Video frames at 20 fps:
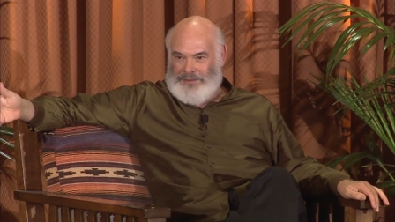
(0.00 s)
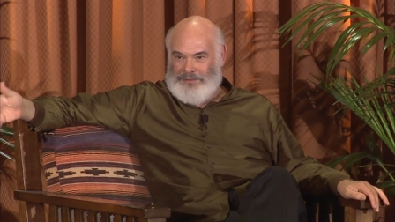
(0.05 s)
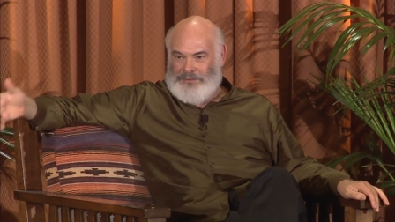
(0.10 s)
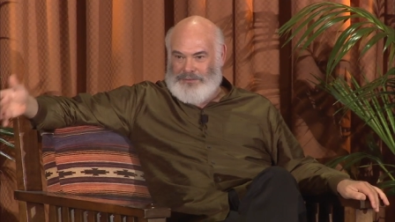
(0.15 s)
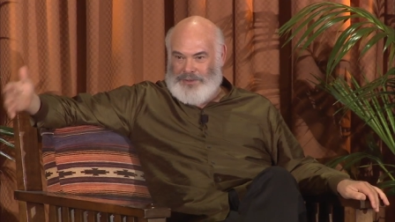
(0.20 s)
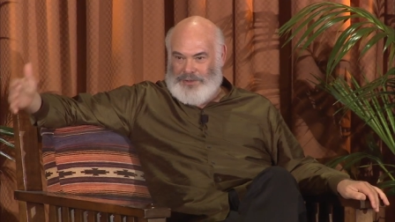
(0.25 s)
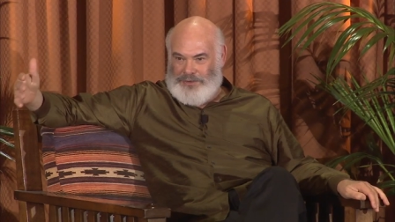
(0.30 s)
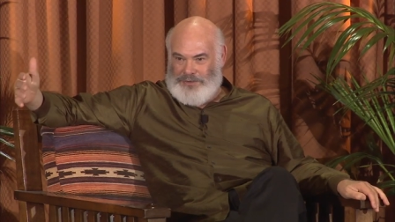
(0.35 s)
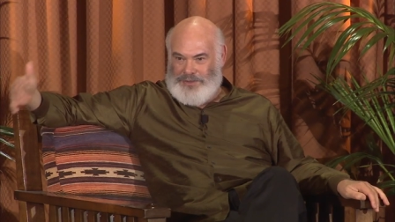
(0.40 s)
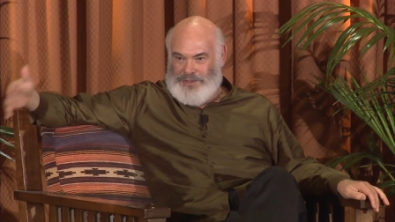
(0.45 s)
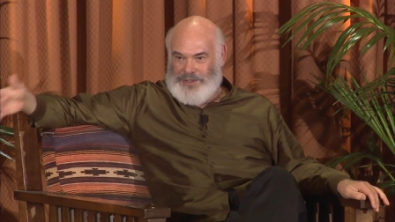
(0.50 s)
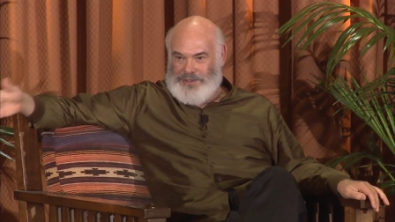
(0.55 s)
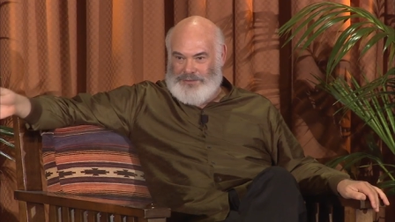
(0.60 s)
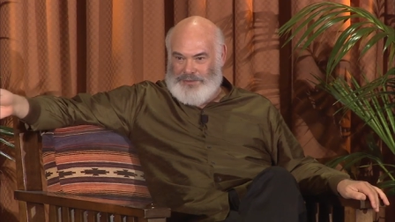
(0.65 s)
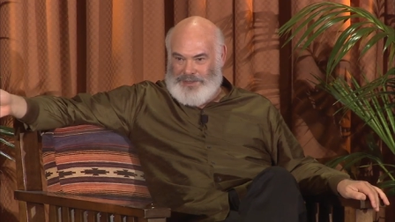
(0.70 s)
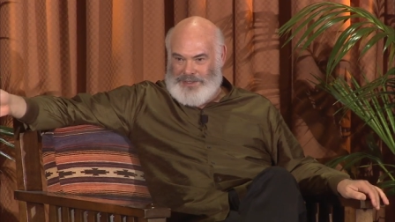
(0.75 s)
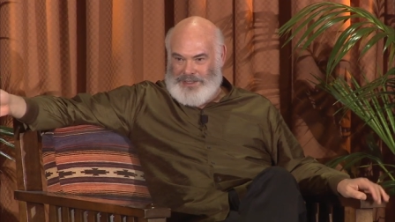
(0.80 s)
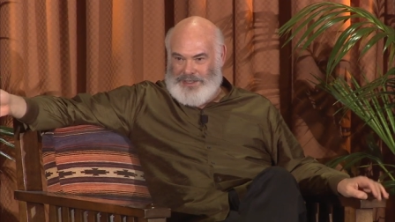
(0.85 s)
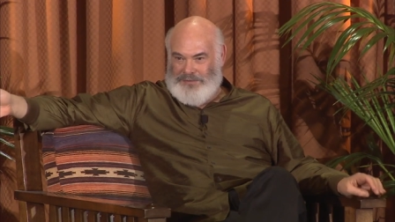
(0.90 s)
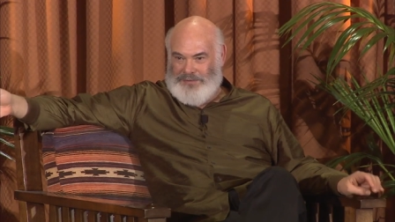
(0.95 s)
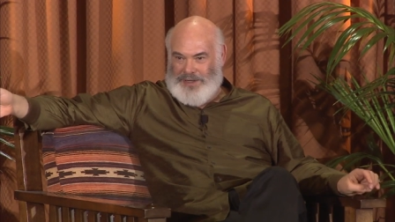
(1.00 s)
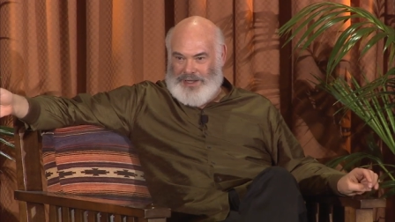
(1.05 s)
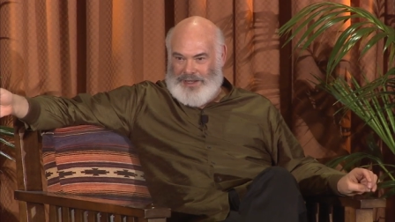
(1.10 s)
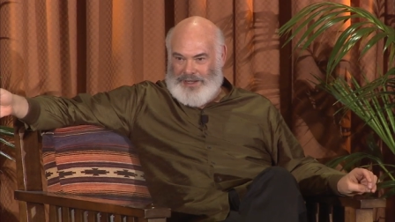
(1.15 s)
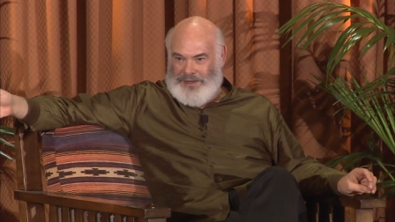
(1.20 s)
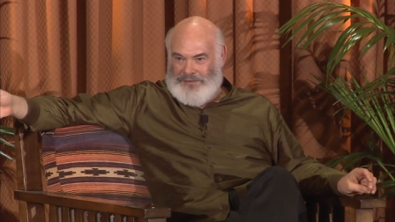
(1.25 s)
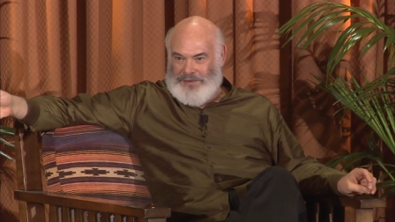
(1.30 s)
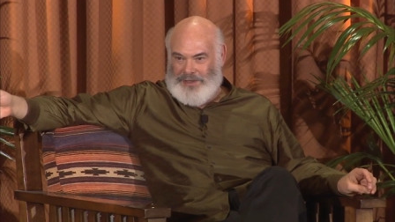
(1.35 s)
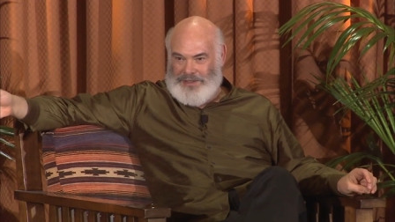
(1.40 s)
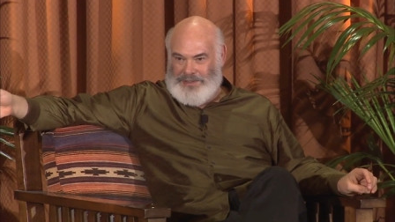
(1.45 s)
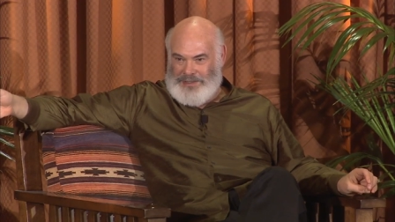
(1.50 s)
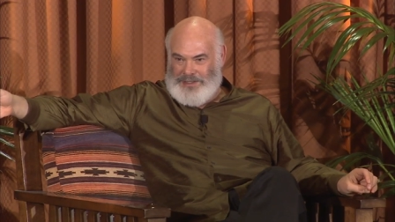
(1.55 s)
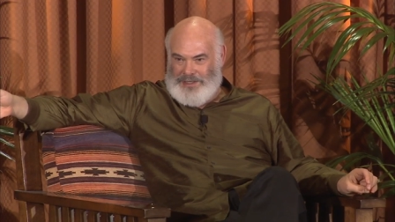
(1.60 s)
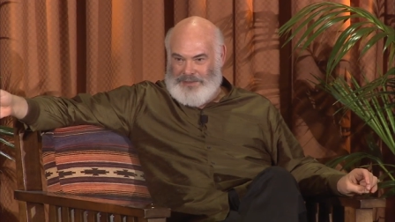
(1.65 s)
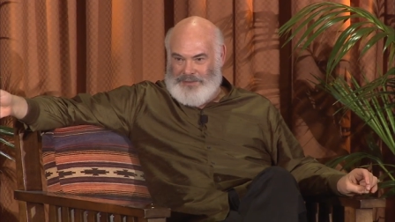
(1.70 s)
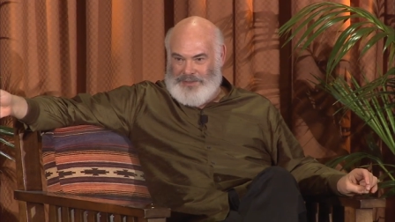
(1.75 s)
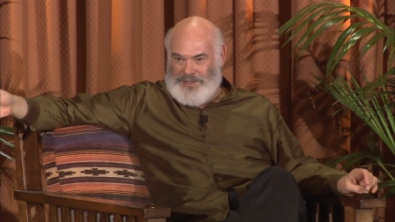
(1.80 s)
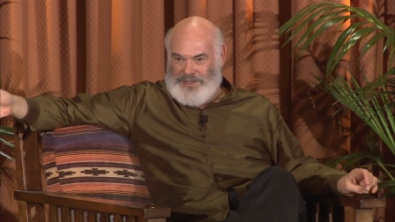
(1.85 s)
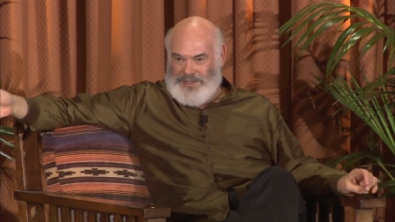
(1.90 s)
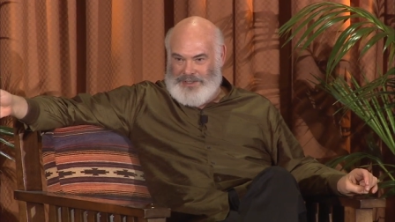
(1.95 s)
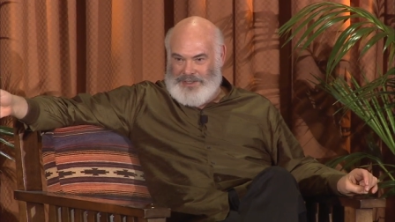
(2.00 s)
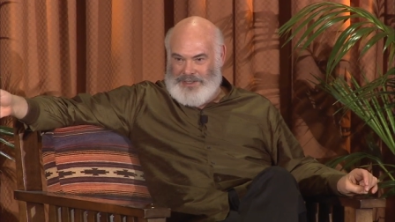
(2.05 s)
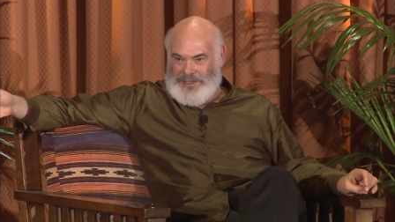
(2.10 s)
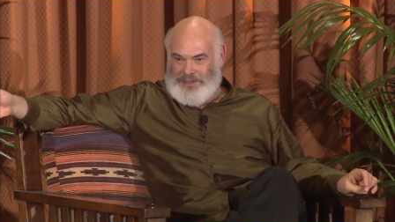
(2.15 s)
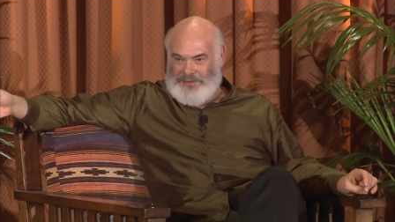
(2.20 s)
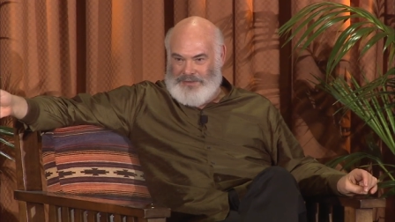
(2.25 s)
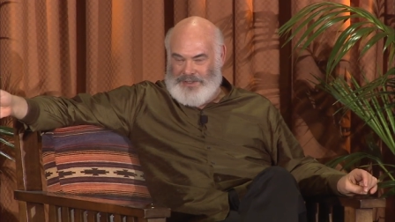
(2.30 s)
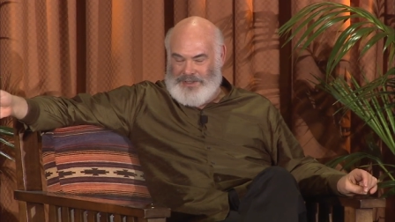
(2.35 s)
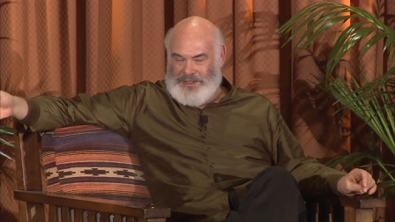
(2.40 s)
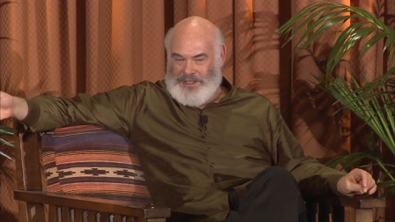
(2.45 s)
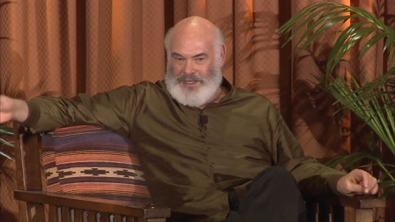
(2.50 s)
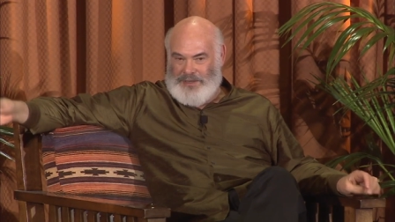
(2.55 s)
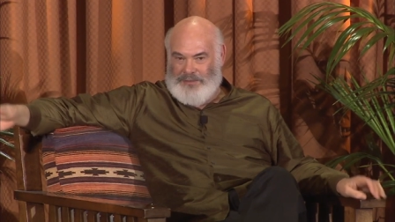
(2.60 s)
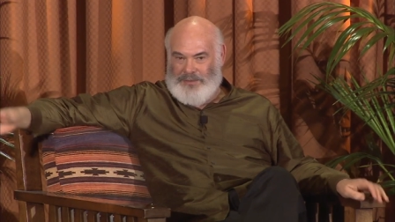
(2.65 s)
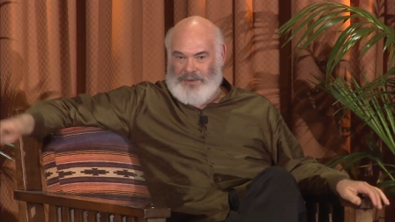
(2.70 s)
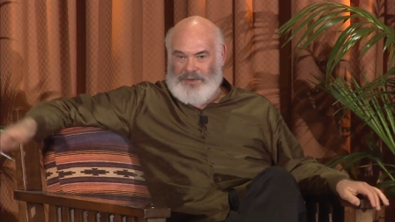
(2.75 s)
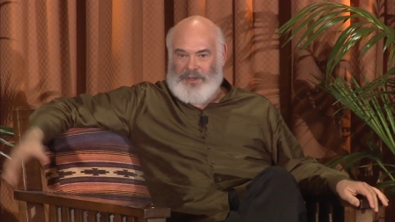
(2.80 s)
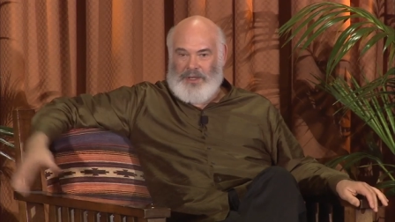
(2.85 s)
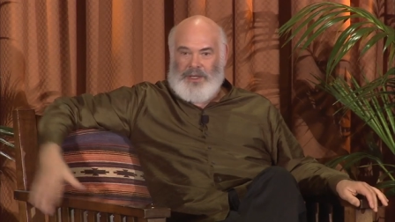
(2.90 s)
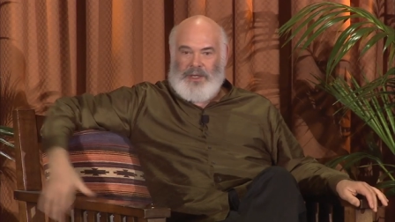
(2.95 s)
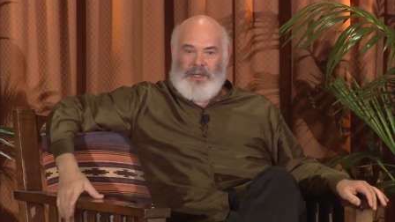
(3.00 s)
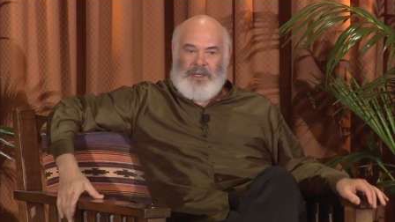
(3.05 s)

reduces risk of, of Alzheimer's disease, for example.